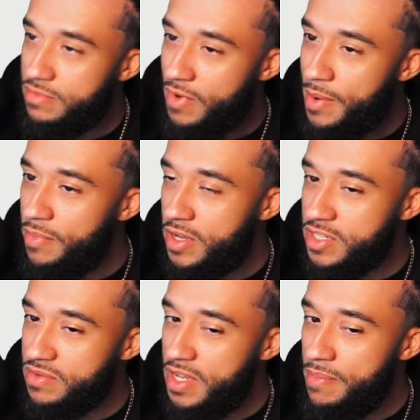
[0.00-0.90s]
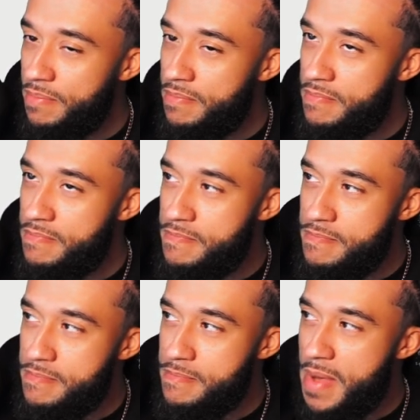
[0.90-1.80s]
right because in
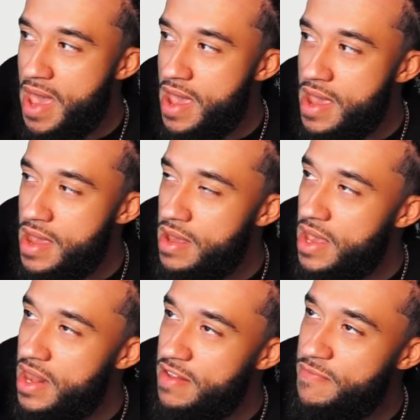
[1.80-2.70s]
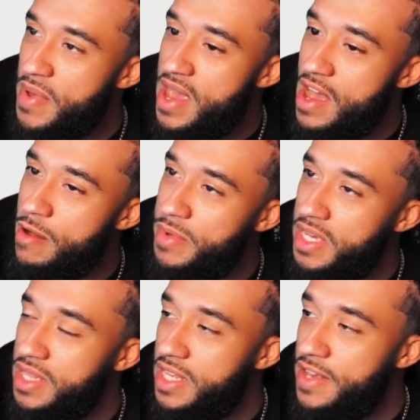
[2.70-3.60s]
May, end of May, I'll
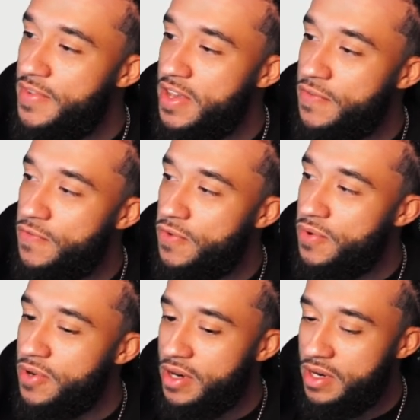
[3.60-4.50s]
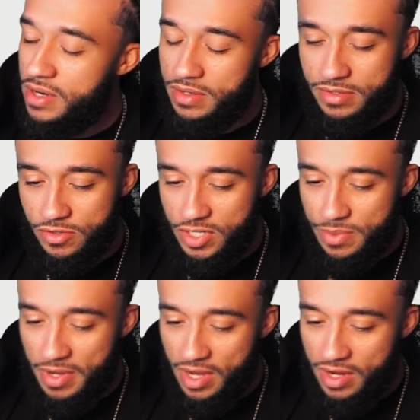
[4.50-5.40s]
be leaving for
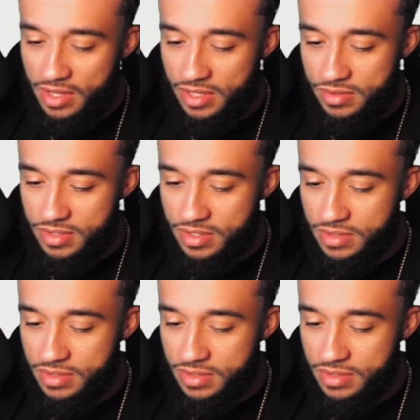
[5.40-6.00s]
DreamCon in Houston